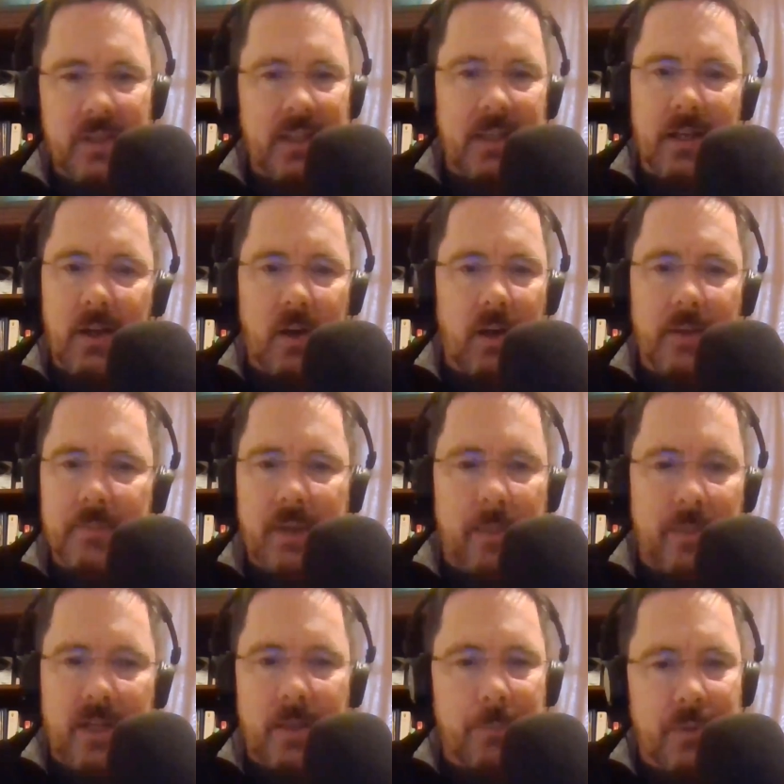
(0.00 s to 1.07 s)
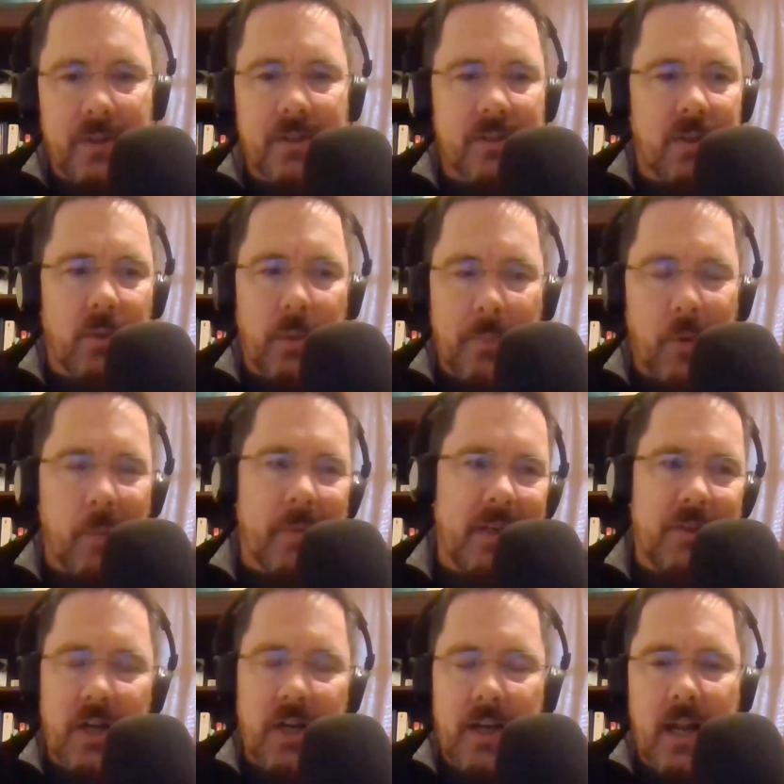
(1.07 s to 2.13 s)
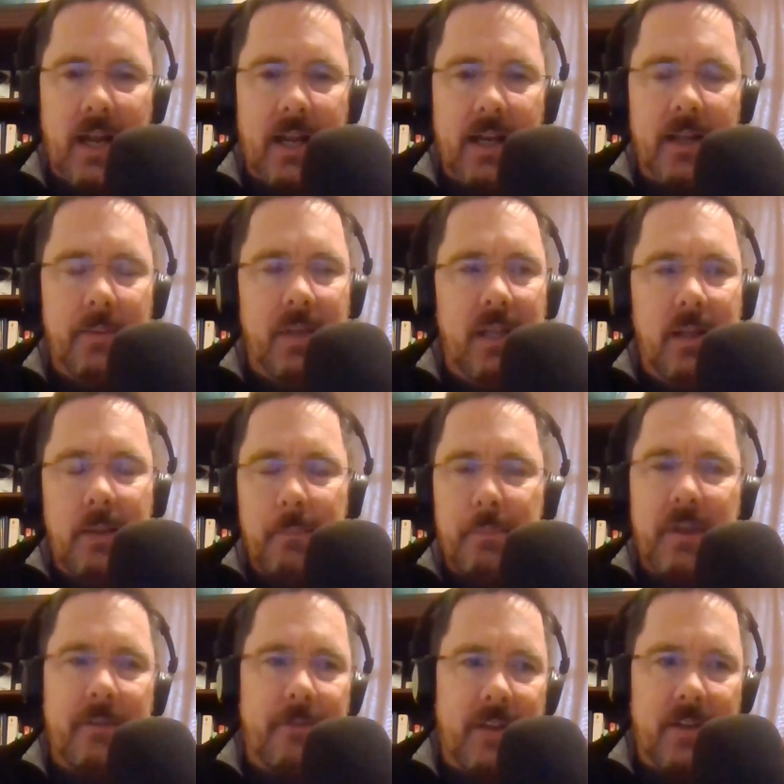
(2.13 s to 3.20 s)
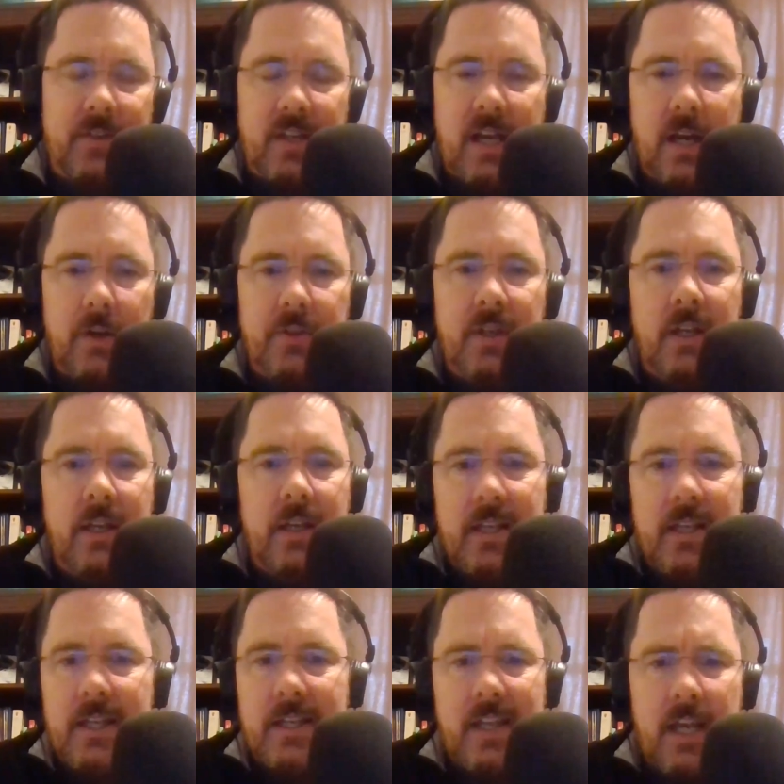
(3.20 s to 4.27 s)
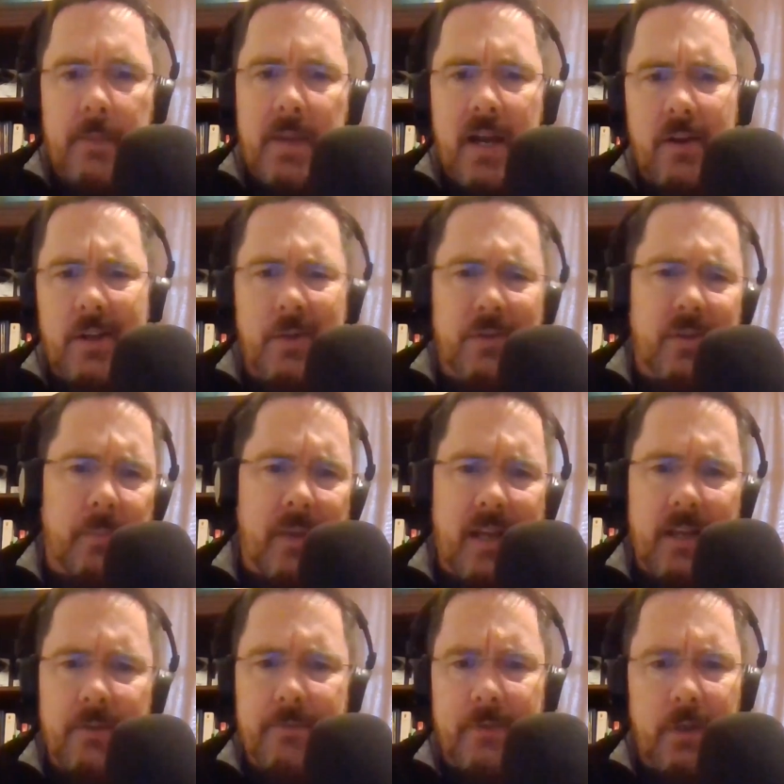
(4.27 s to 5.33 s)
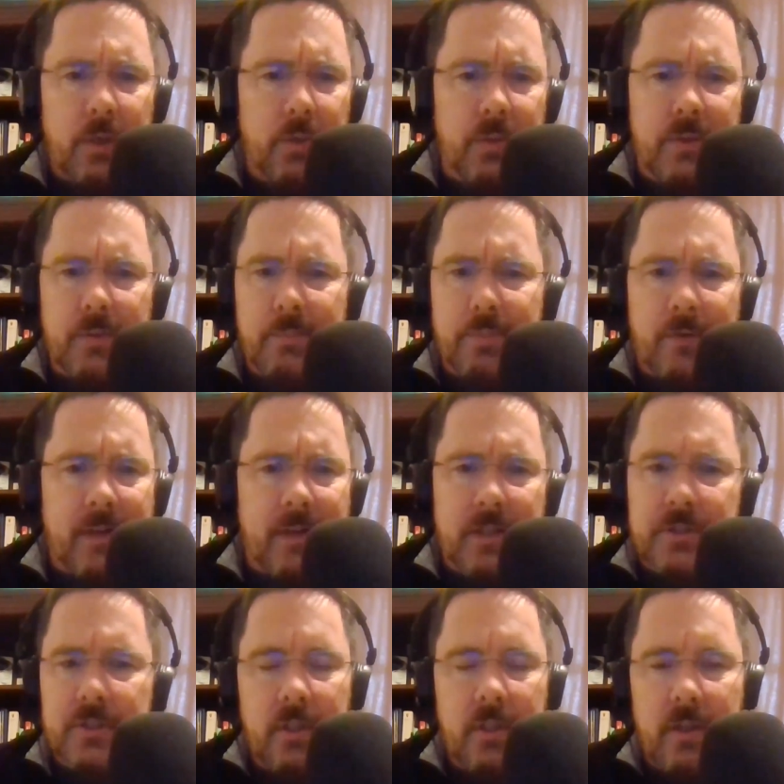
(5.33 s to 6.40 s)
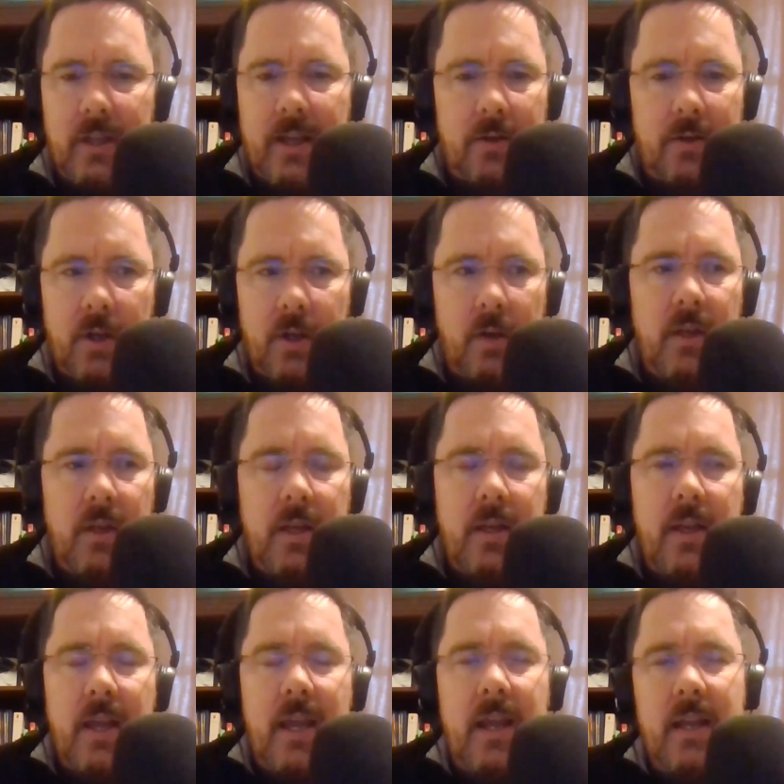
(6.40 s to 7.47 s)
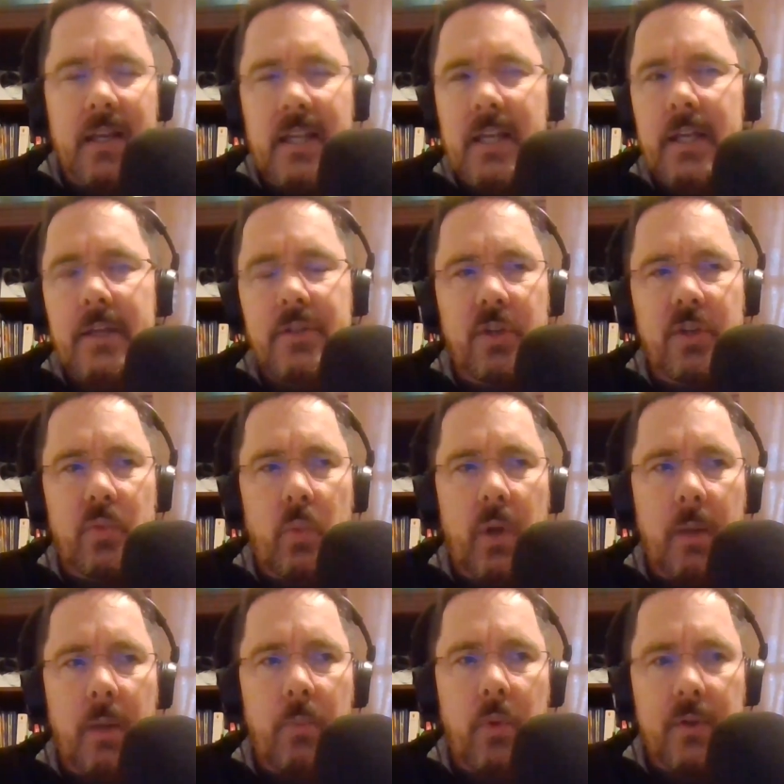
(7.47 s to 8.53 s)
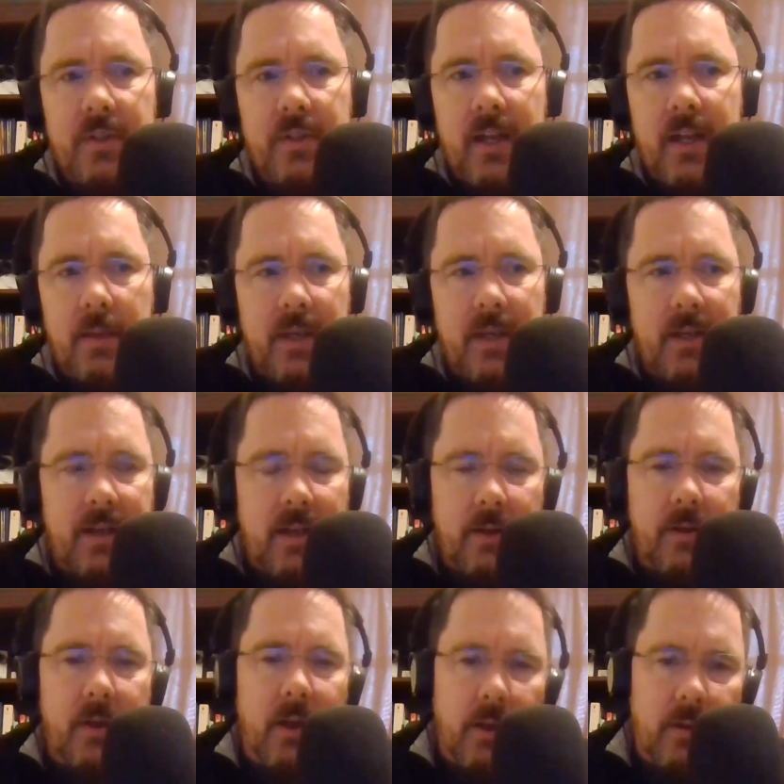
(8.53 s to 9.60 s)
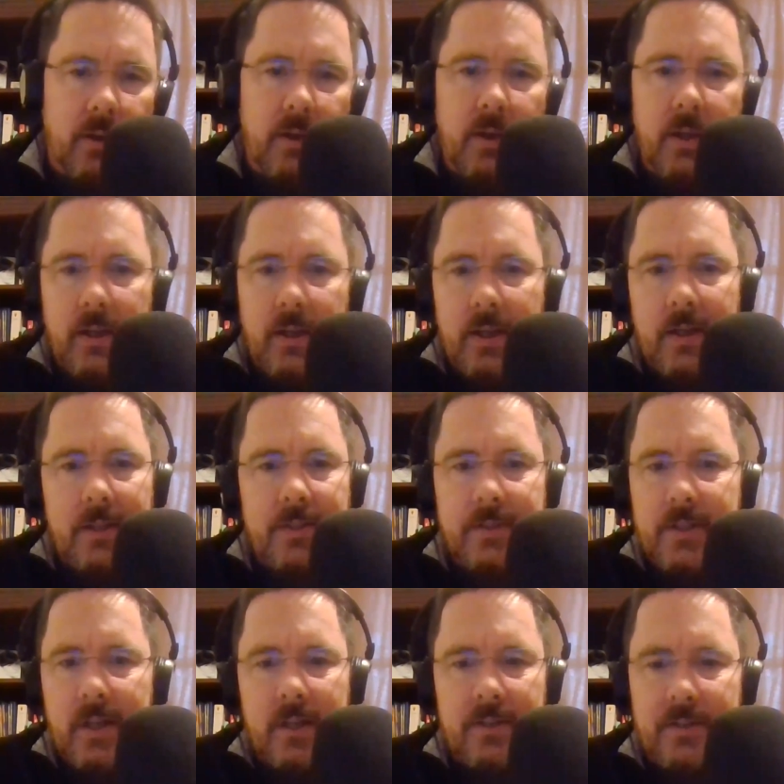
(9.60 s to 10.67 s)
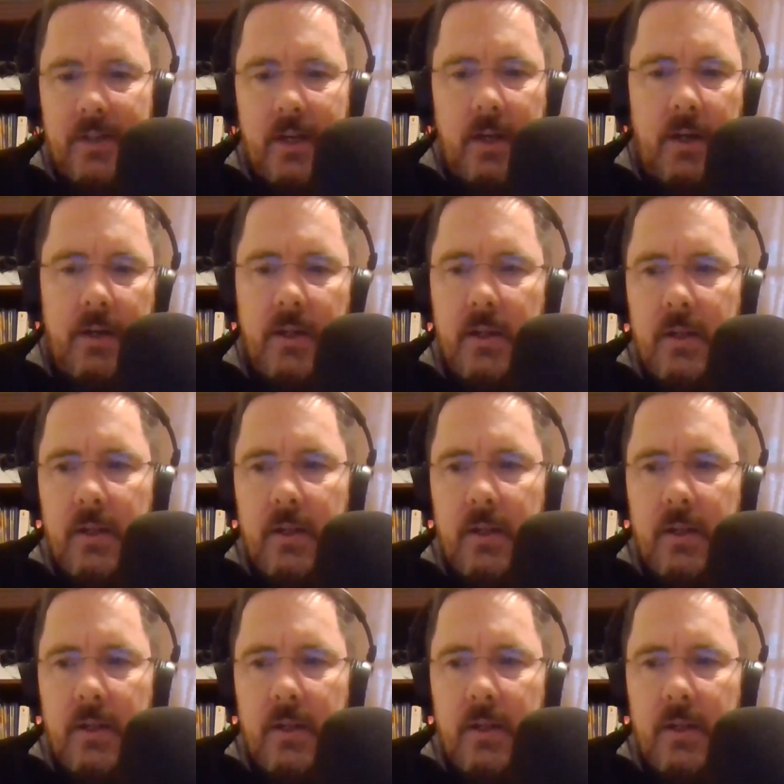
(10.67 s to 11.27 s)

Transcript: I'm not going to put this in the report, but he tried to hide it. Big fancy house. He came out. He was some highfalutin professional. I don't know. And he just went up one side of me and down the other. And I just kind of stared.